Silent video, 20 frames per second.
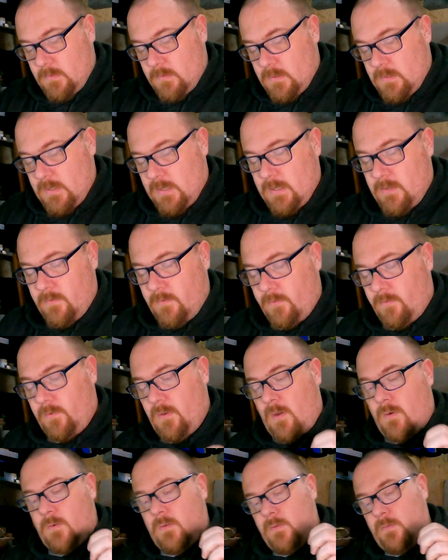Okay,
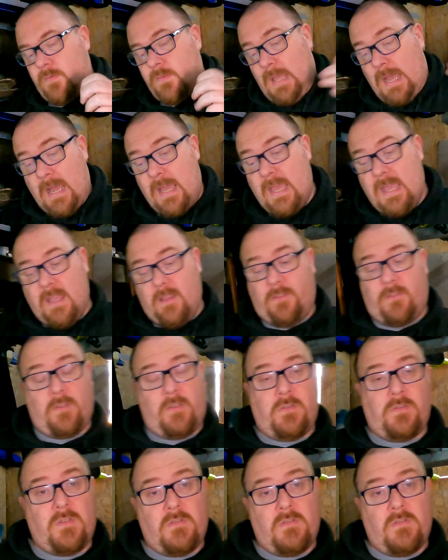so that is